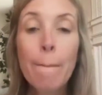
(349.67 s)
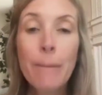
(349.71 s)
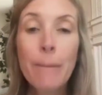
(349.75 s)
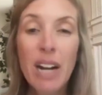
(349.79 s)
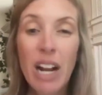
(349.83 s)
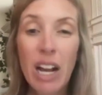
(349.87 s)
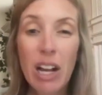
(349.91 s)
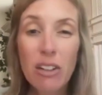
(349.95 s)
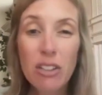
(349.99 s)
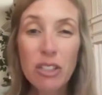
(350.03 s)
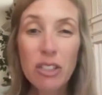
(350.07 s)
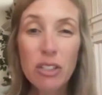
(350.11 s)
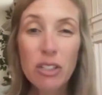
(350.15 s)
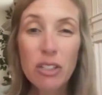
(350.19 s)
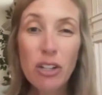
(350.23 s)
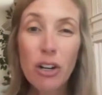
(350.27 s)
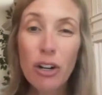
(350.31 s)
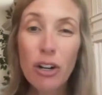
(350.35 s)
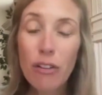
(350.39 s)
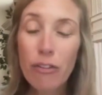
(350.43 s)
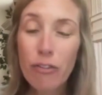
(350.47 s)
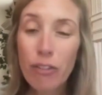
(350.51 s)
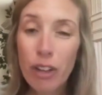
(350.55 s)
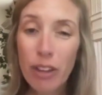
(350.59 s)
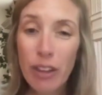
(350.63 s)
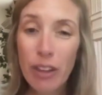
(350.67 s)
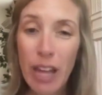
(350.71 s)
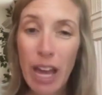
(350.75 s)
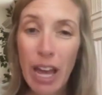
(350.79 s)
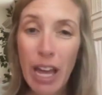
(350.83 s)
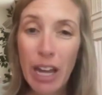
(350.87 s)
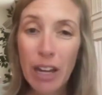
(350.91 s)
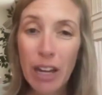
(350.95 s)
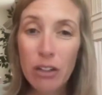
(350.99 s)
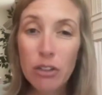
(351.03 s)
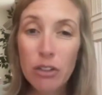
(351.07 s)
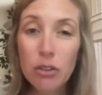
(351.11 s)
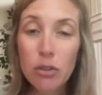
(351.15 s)
But I also started to feel that
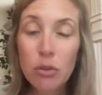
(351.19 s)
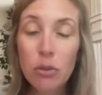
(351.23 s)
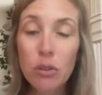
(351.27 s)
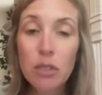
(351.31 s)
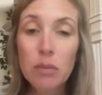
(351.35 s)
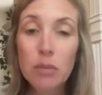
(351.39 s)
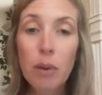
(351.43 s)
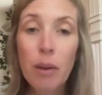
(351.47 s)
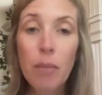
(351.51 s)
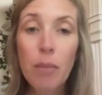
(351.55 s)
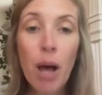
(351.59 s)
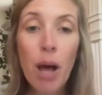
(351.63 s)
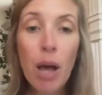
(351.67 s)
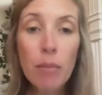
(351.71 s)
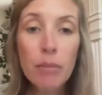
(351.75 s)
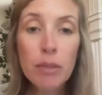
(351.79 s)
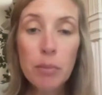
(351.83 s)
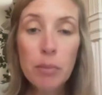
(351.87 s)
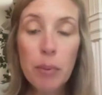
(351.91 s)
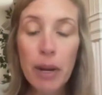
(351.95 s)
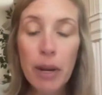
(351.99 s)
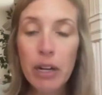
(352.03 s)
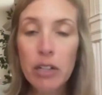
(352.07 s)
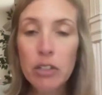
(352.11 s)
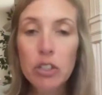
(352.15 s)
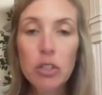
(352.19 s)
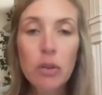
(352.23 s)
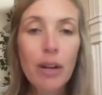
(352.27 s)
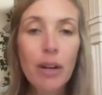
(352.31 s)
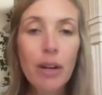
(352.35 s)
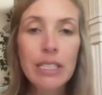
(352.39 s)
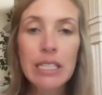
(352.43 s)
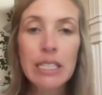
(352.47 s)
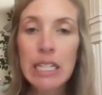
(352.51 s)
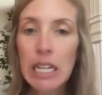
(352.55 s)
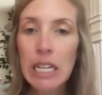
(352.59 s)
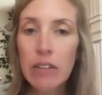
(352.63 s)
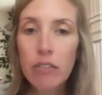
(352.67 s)
anger towards my mom's parents, who I
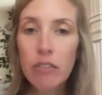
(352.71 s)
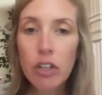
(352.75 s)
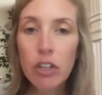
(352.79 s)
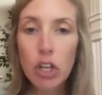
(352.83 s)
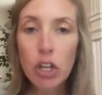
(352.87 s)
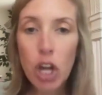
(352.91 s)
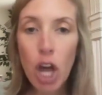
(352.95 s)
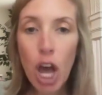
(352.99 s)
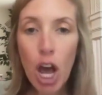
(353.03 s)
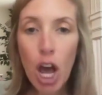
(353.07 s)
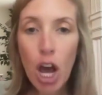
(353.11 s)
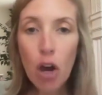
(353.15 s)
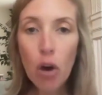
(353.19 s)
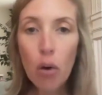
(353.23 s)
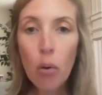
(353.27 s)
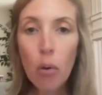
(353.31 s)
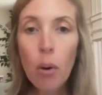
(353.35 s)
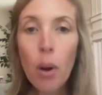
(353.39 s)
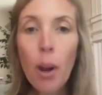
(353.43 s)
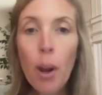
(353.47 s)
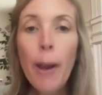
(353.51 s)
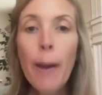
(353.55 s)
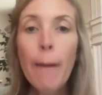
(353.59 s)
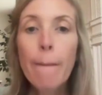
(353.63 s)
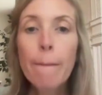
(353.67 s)
didn't even know,